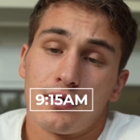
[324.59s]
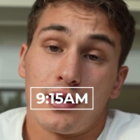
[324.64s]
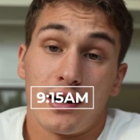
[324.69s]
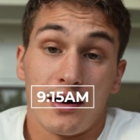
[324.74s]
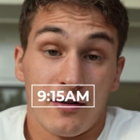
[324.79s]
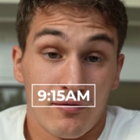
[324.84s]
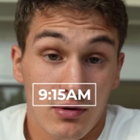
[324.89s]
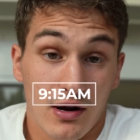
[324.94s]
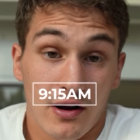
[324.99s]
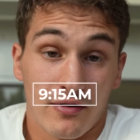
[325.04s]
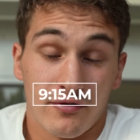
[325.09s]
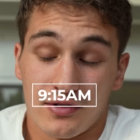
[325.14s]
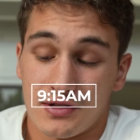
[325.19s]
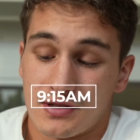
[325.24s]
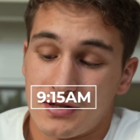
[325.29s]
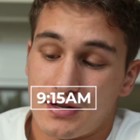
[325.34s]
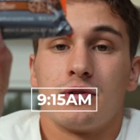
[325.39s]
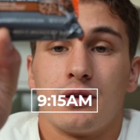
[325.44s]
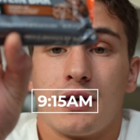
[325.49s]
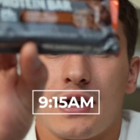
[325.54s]
I have
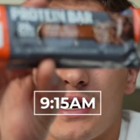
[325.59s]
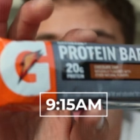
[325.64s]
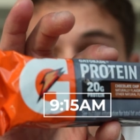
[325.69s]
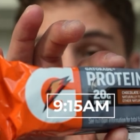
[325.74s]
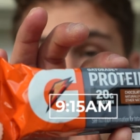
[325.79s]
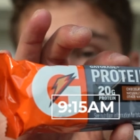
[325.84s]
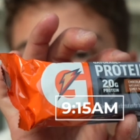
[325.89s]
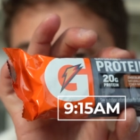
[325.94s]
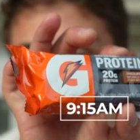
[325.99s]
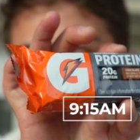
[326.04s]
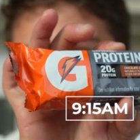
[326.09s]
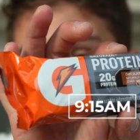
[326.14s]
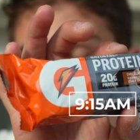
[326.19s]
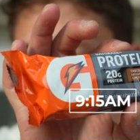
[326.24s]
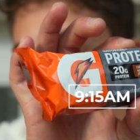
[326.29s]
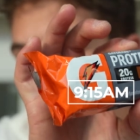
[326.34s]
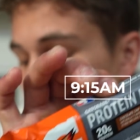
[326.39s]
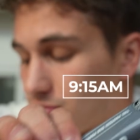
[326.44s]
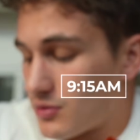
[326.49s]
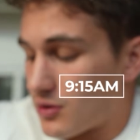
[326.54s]
breakfast, we have
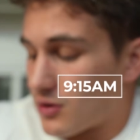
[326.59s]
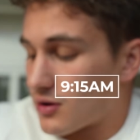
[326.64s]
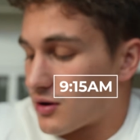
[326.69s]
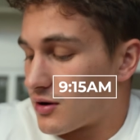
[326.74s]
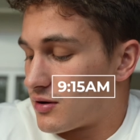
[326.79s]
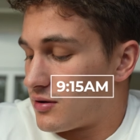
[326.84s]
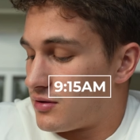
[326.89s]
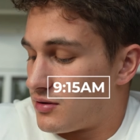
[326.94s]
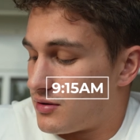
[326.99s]
protein bar